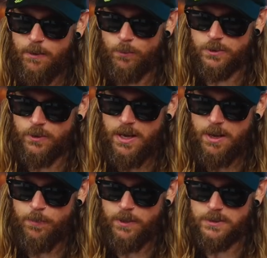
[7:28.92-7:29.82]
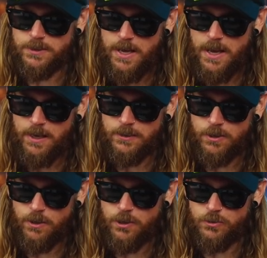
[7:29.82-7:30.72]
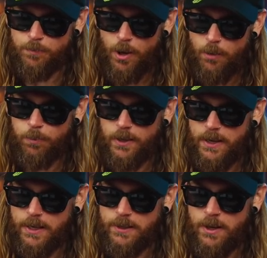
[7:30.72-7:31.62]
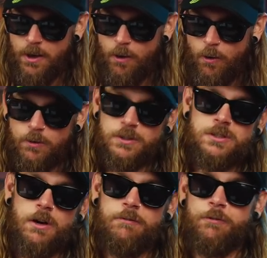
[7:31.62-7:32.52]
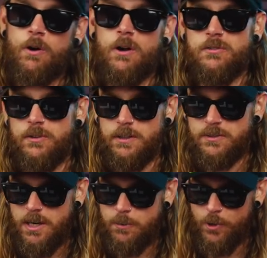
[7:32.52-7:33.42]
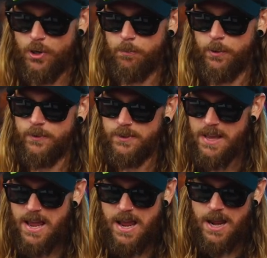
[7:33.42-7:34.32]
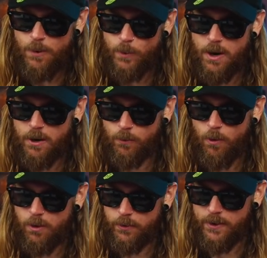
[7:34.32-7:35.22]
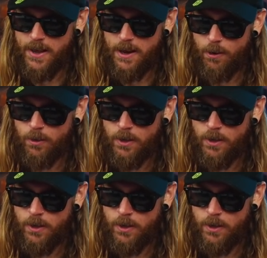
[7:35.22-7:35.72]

and what's going to happen is that it's going to just populate all the stuff for us inside Burp. Yay, we got a crawler now.